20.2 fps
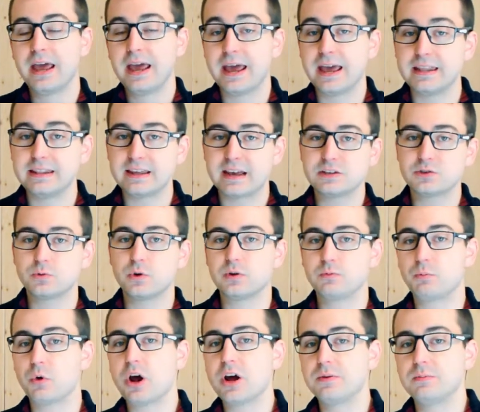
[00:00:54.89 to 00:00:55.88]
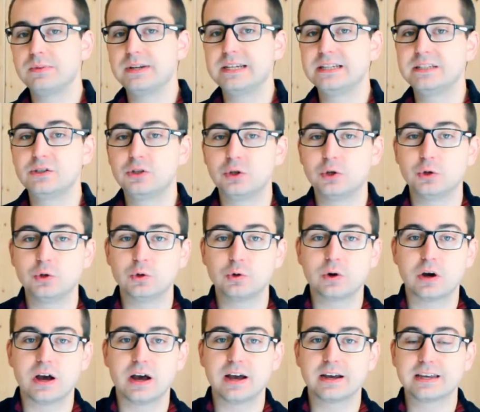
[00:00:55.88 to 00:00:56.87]
And that's what brought me
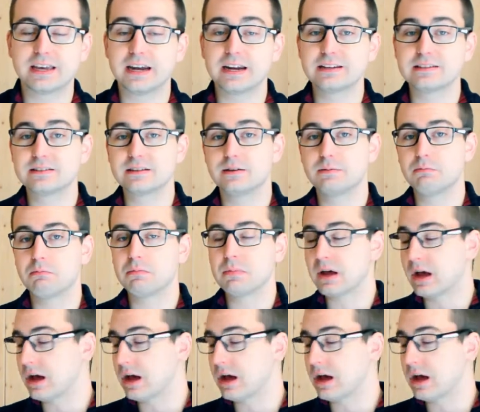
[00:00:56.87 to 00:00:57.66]
to getting some